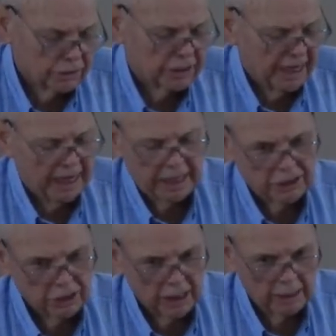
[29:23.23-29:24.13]

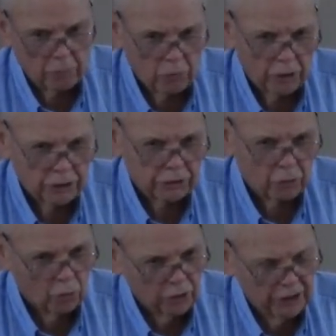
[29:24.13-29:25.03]
daddy's name was or
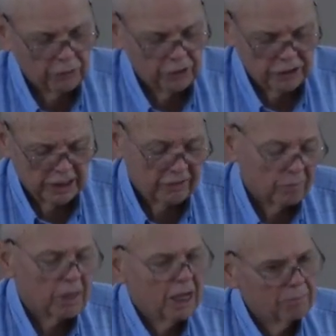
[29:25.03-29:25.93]
where he originated
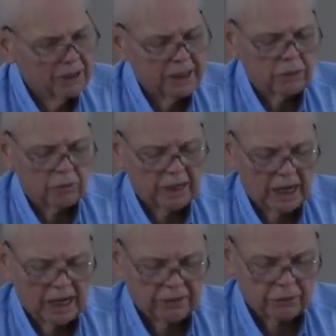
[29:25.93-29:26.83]
from. But anyway,
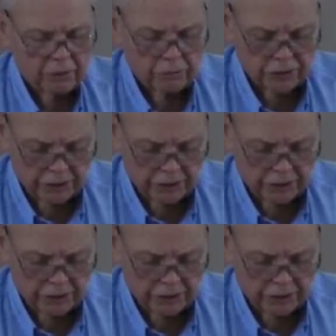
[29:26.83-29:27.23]
I thought it was